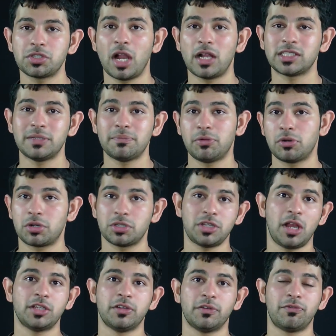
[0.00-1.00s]
charging port to
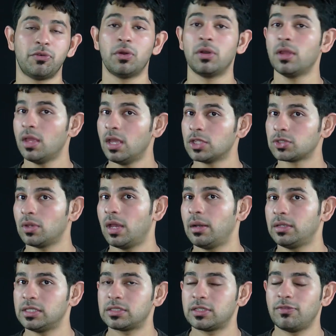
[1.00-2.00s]
charge your phone. So
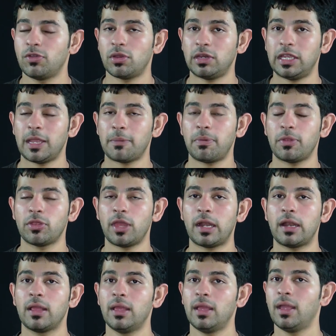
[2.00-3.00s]
I'll just give you a recap on
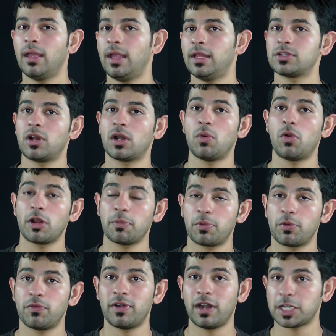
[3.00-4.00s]
that. It's got a
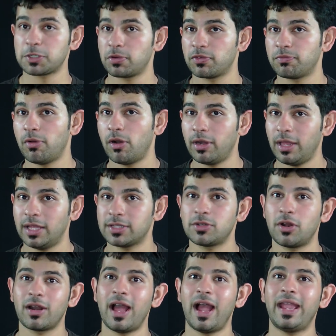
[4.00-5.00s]
waterproof and dustproof body, it's
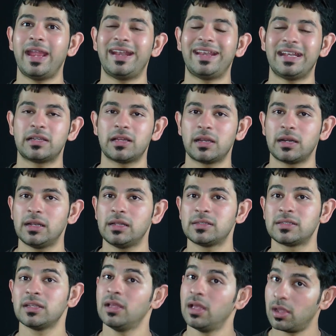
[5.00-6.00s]
got high-end
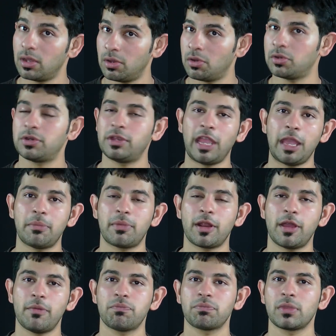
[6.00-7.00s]
internals, good
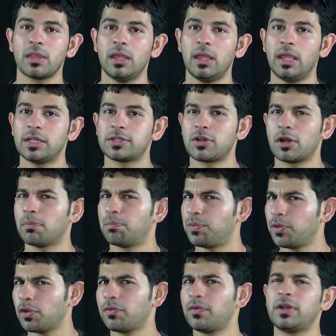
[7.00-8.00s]
camera, it's got a
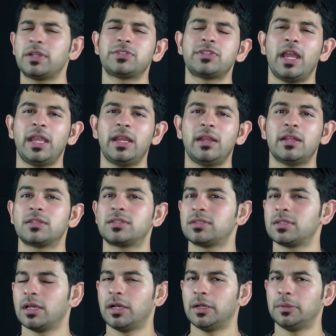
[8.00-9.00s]
beautiful design, it's